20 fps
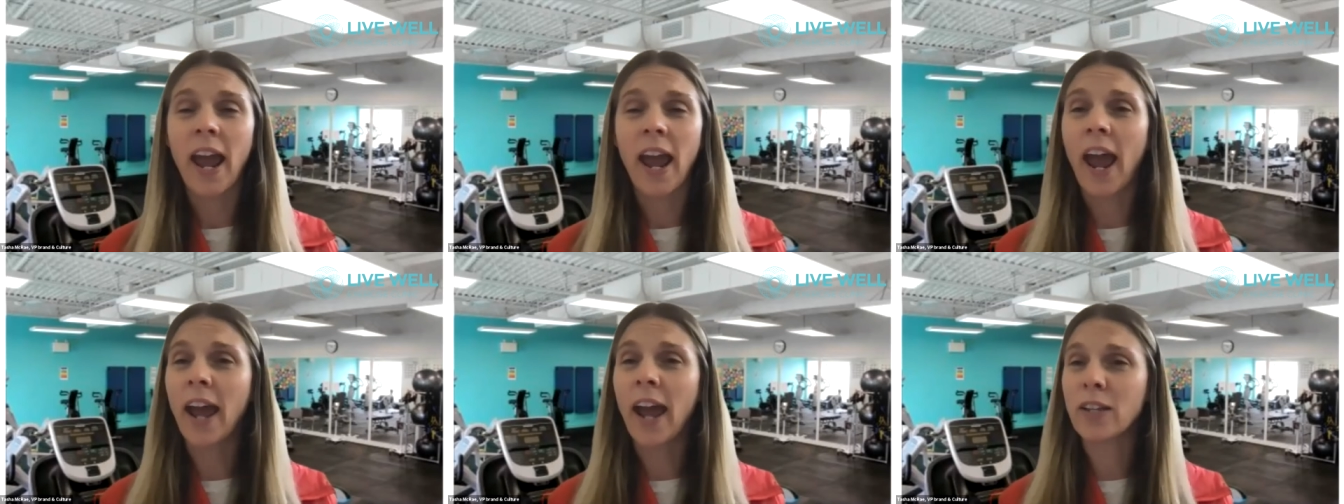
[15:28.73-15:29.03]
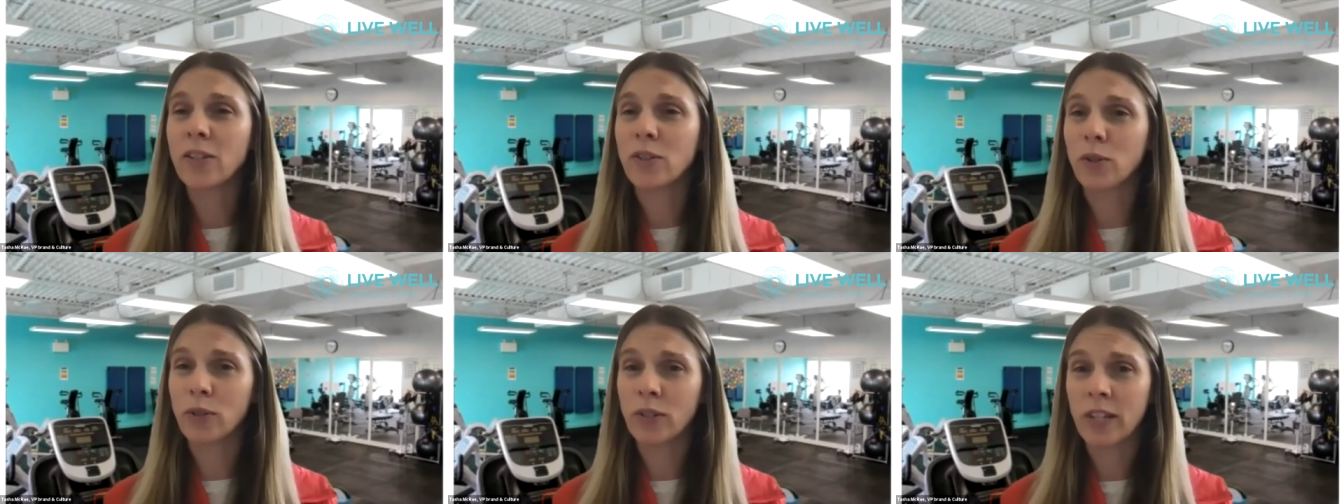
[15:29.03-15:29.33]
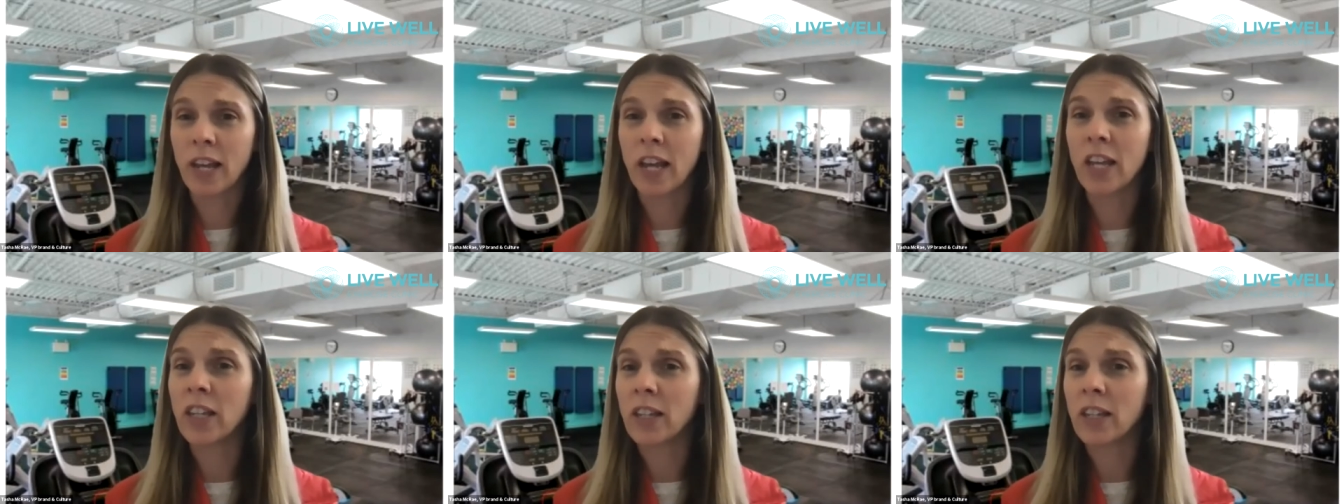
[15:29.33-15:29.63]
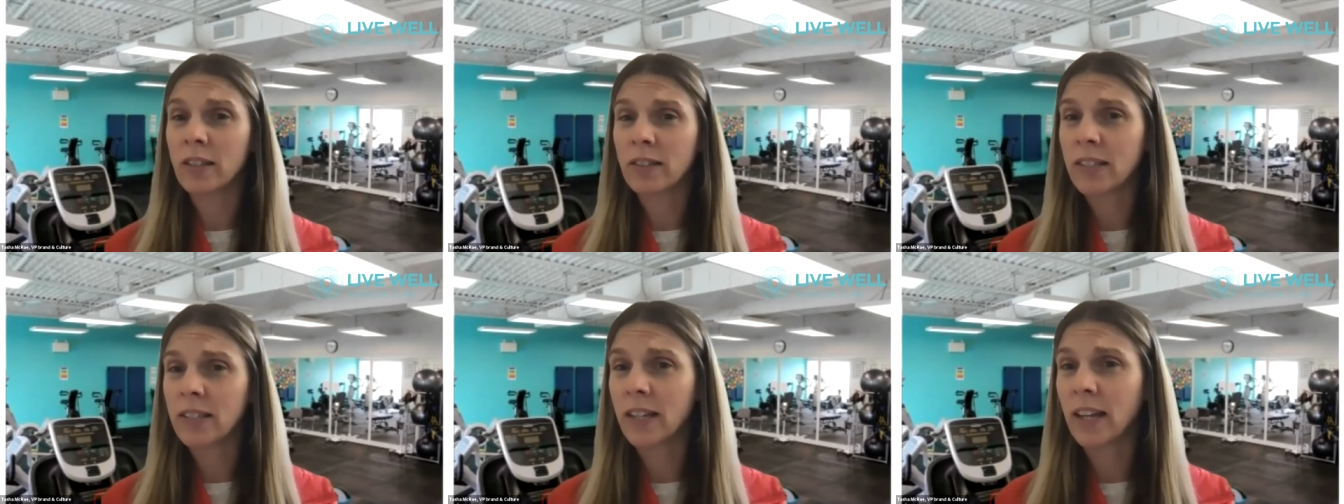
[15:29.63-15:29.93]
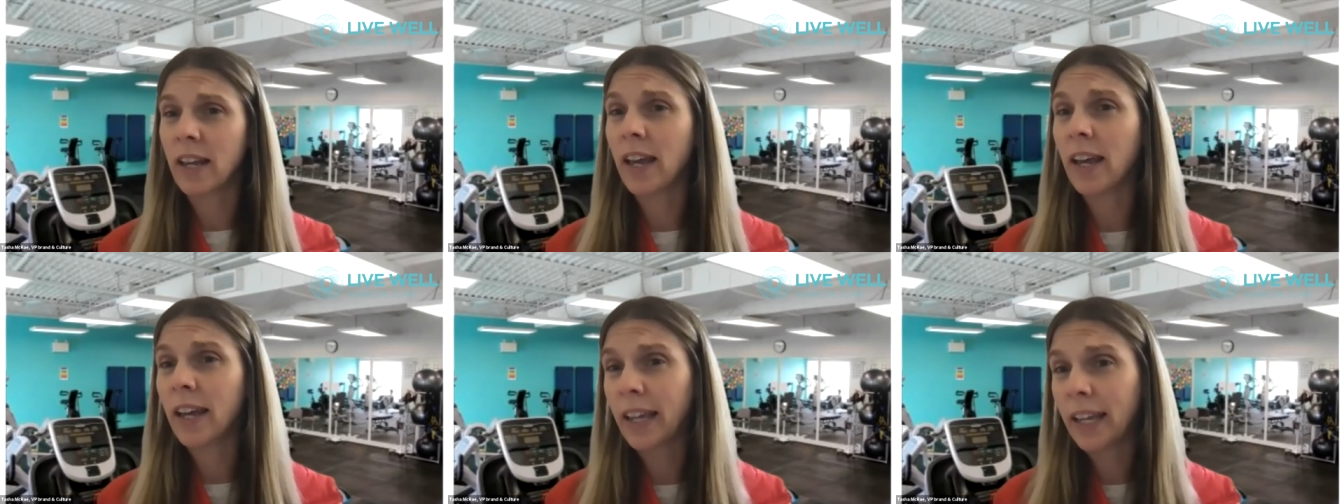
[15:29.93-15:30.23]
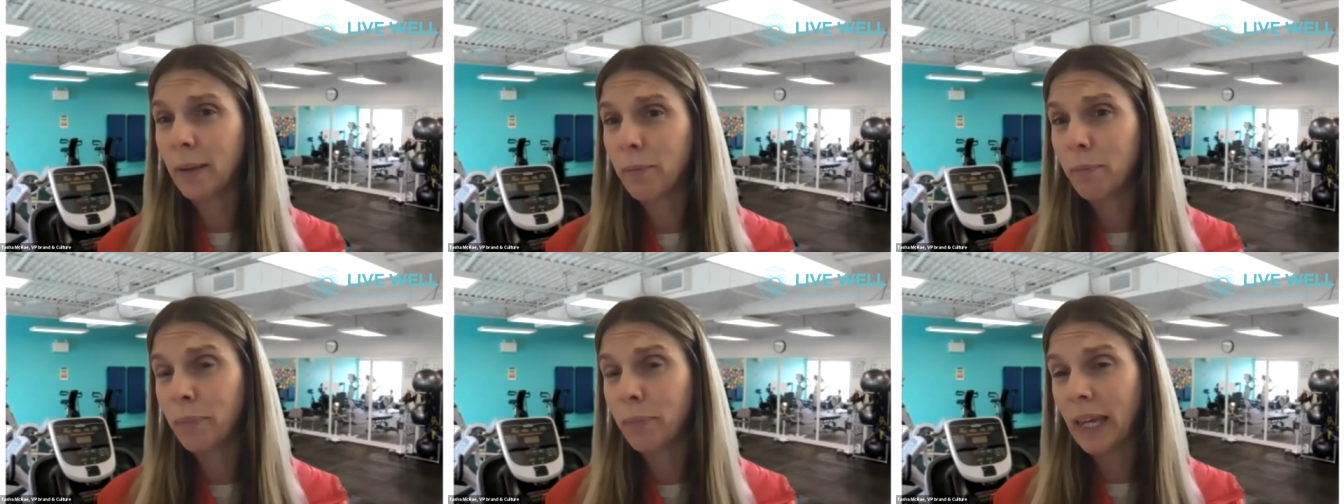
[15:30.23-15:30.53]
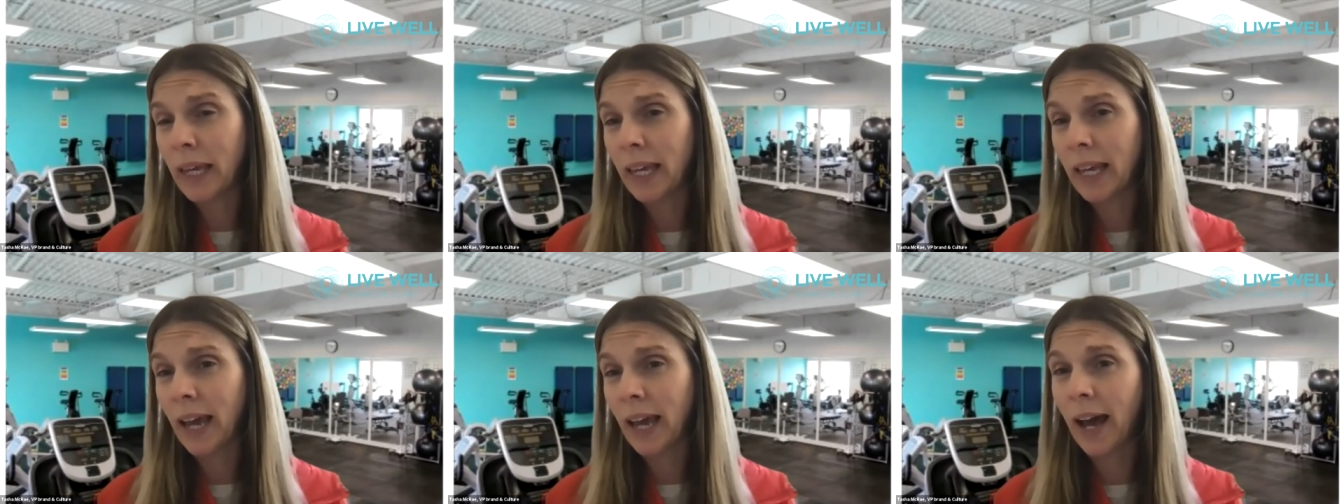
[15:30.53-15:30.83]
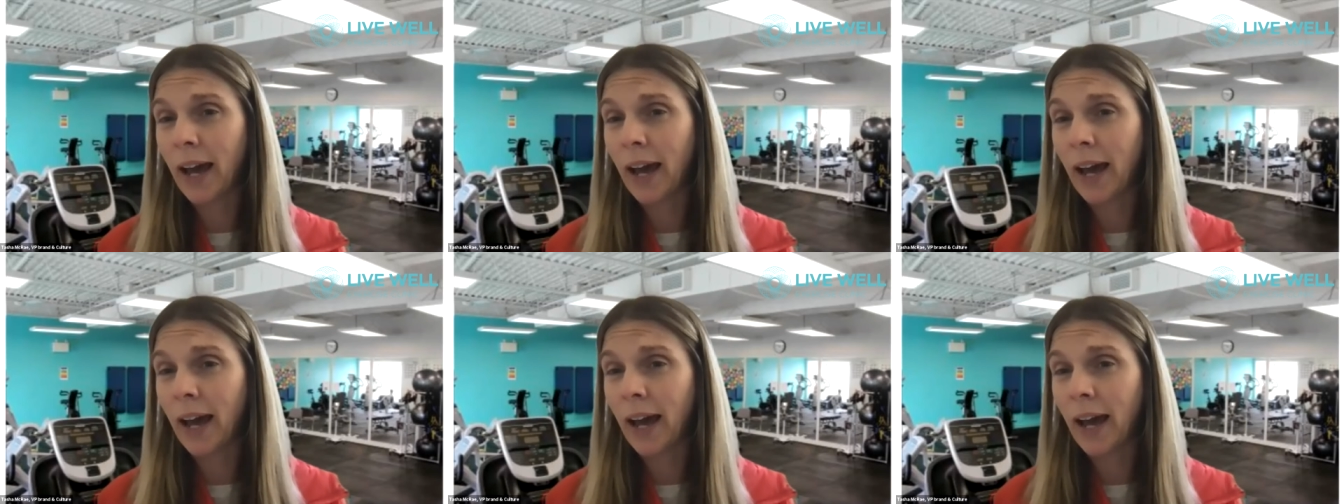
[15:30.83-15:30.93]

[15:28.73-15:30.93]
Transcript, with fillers: exercise can be